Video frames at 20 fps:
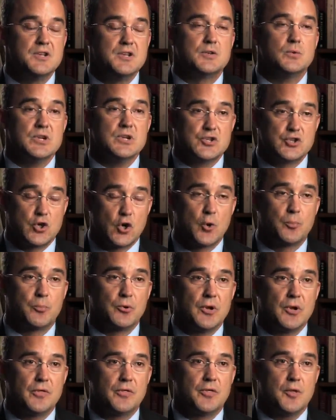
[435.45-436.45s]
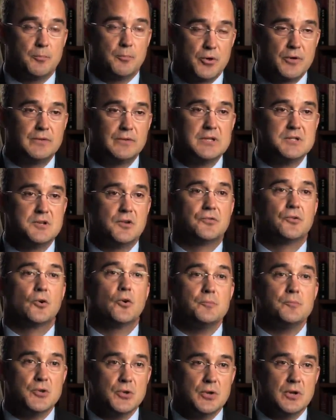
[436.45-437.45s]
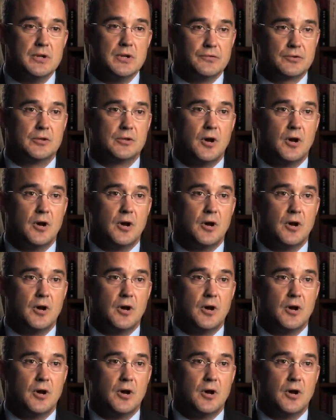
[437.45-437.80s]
to interpret the Privileges or Immunities